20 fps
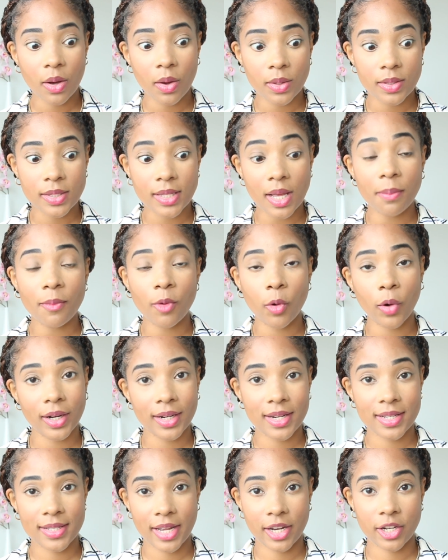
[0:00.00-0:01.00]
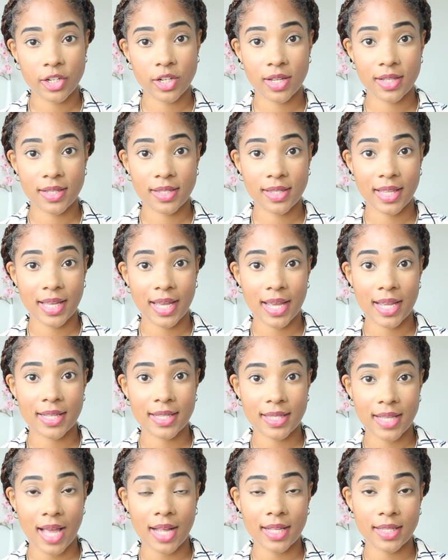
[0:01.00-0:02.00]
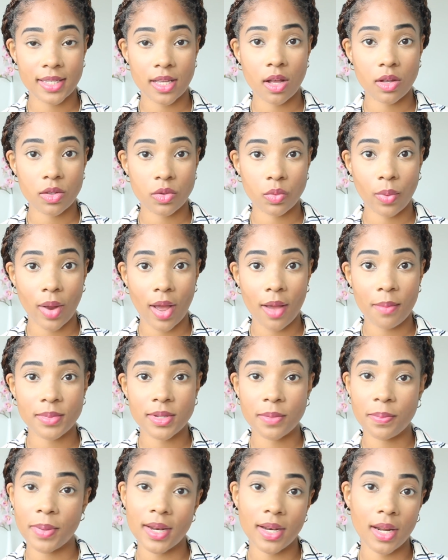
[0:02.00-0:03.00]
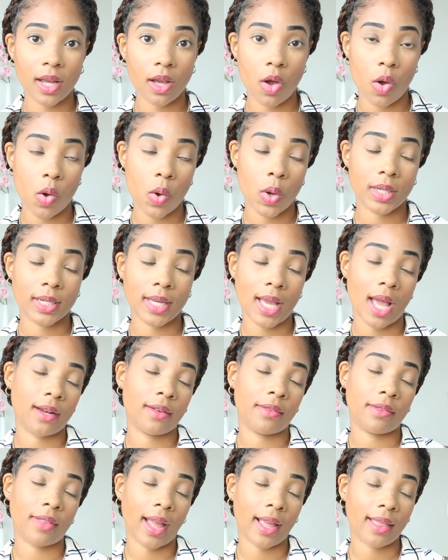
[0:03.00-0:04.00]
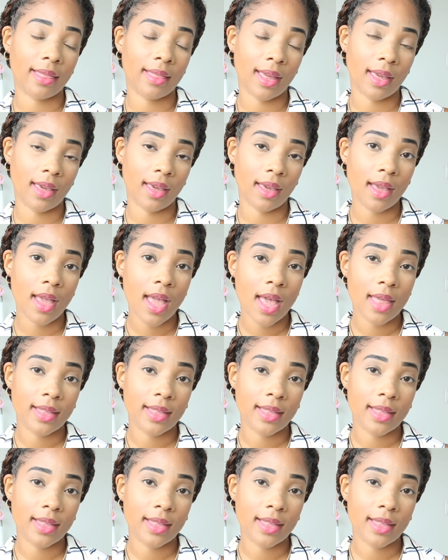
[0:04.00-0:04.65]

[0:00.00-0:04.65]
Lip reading: some organizations, the inside sales rep, depending on kind of like the